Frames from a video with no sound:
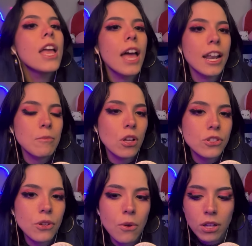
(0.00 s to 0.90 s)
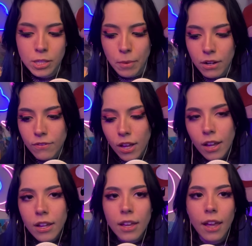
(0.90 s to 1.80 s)
And I'm also on
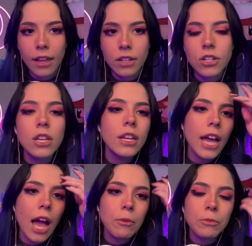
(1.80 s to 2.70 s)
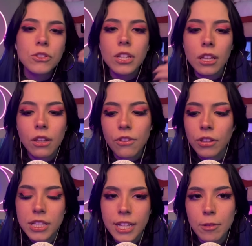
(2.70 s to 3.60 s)
Spotify and Apple Music and other
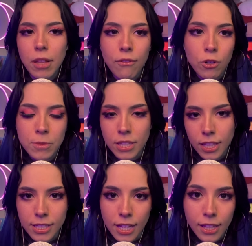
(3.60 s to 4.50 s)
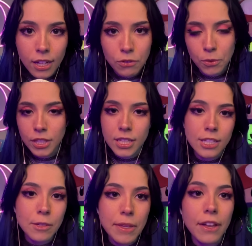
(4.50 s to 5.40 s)
listening platforms and things like that if you want to listen
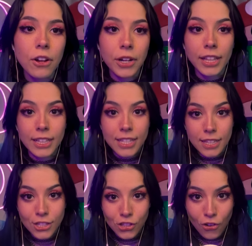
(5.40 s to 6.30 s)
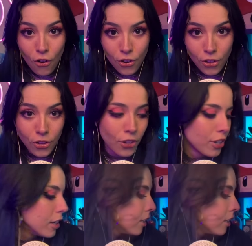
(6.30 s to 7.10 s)
to me there. Okay, let's get started.